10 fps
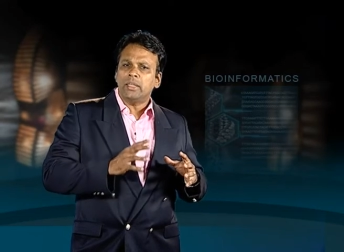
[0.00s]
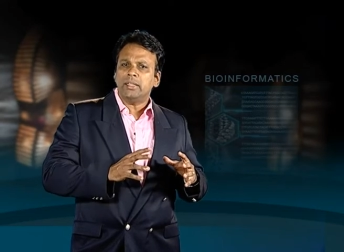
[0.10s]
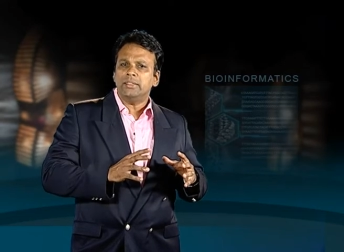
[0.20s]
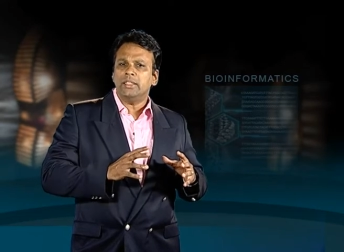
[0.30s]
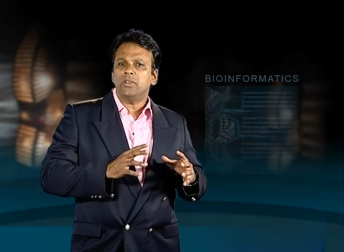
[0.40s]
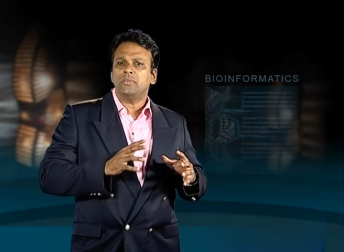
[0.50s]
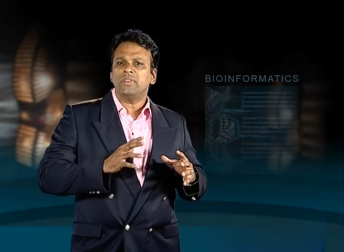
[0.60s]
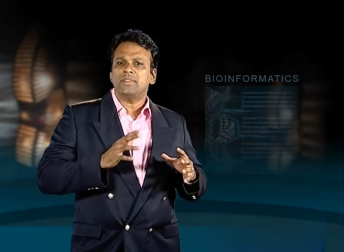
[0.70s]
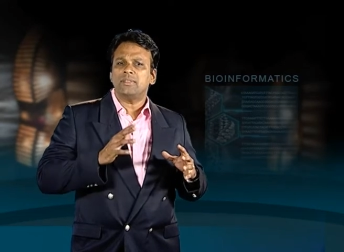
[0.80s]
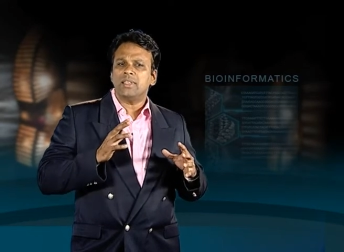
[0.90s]
region of a
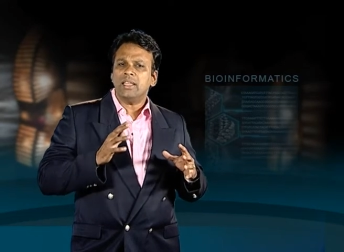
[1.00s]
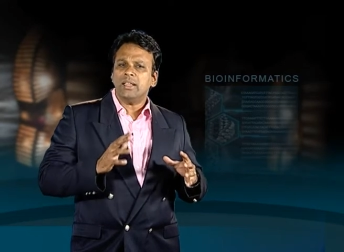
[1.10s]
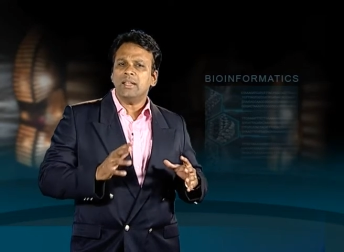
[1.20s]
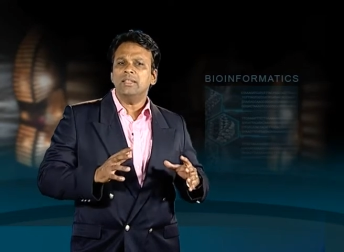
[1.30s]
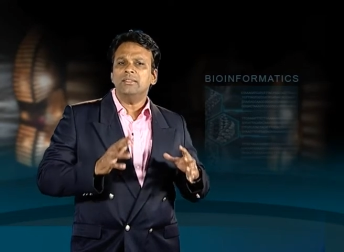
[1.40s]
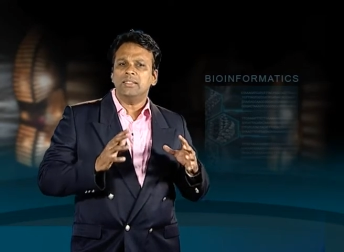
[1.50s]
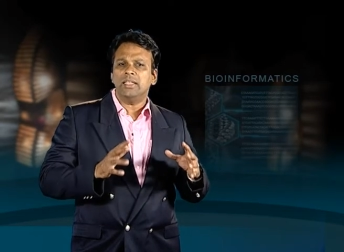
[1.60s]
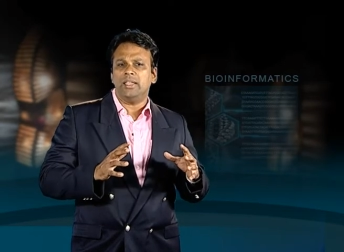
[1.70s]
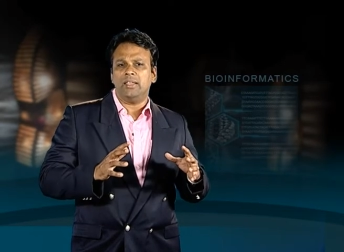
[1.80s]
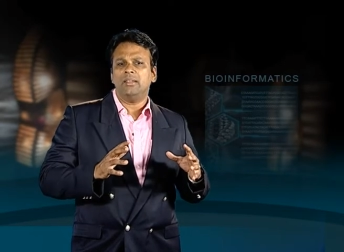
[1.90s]
single
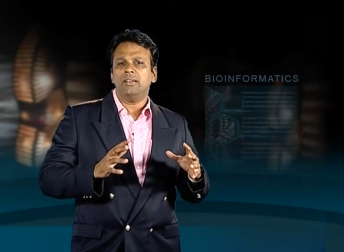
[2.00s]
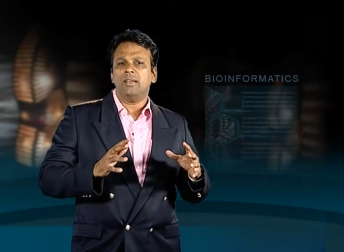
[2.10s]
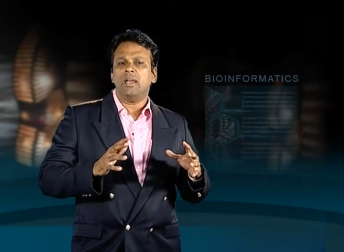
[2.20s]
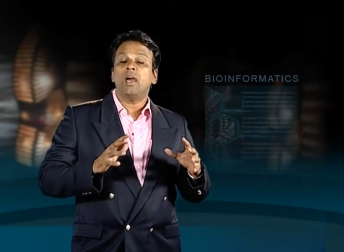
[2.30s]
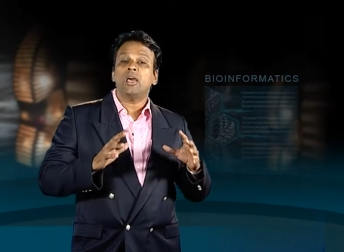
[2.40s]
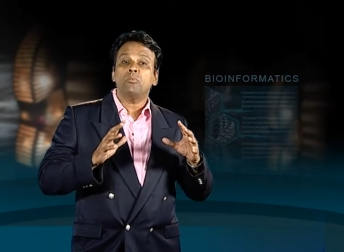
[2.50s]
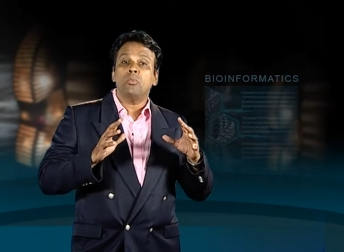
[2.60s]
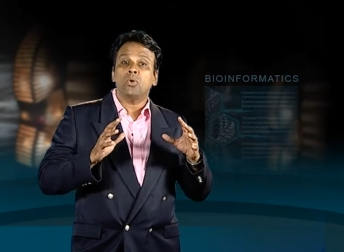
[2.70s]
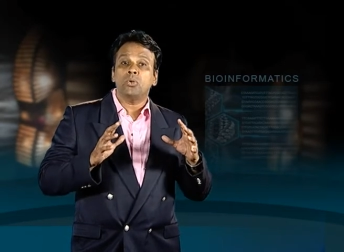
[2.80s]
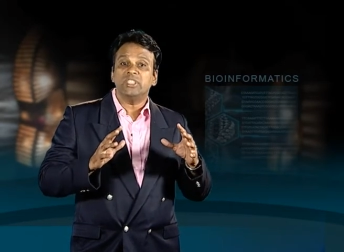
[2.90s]
gene are
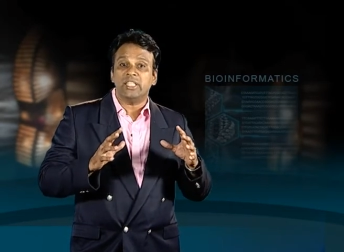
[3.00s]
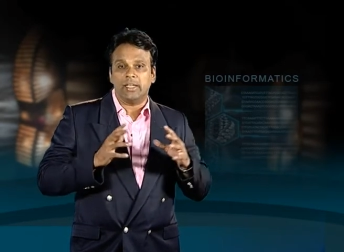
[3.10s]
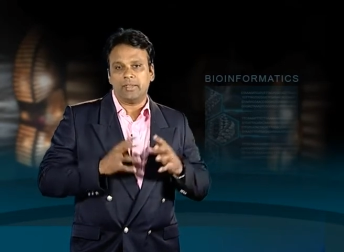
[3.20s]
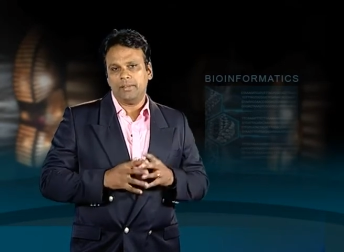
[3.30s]
monogenic.